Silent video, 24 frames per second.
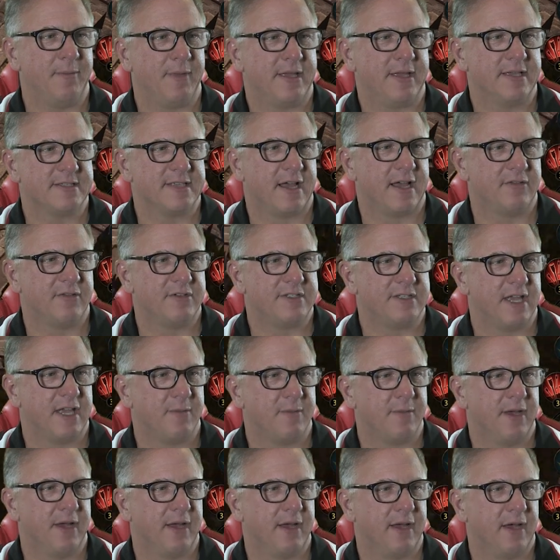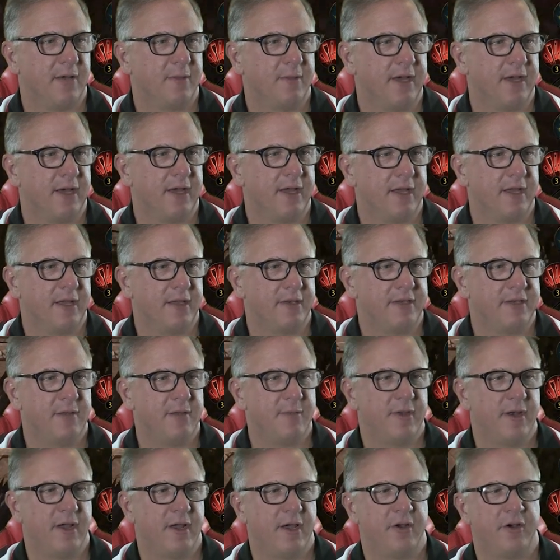because obviously I'm a
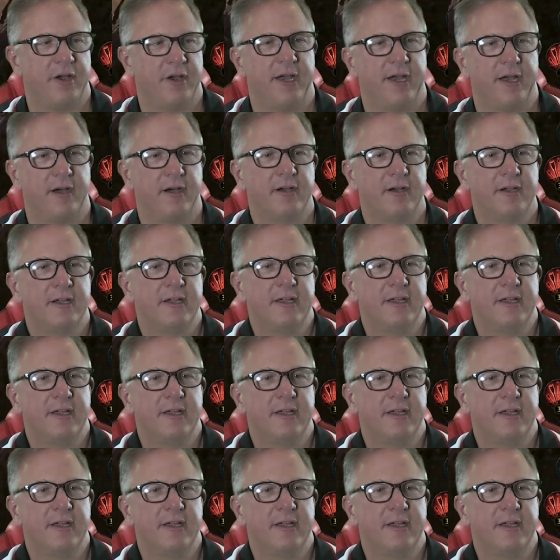demon hunter here,